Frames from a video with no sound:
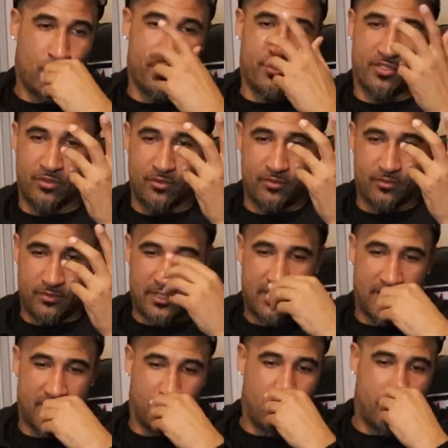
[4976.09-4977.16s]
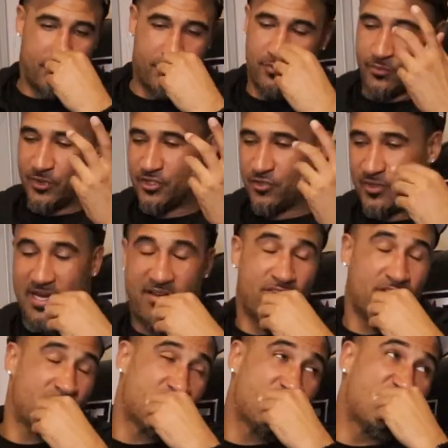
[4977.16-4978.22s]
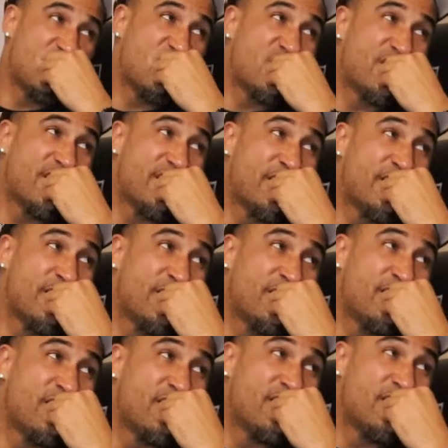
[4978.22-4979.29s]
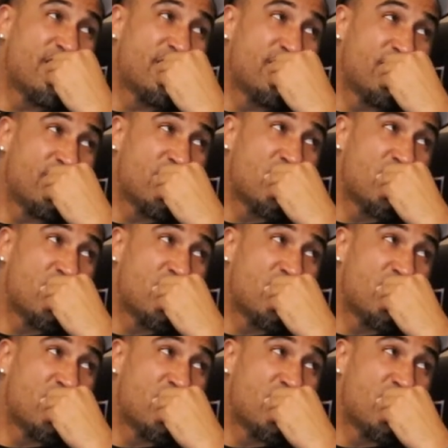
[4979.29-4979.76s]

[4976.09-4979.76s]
What was your like? What would you what you average? No, what I average?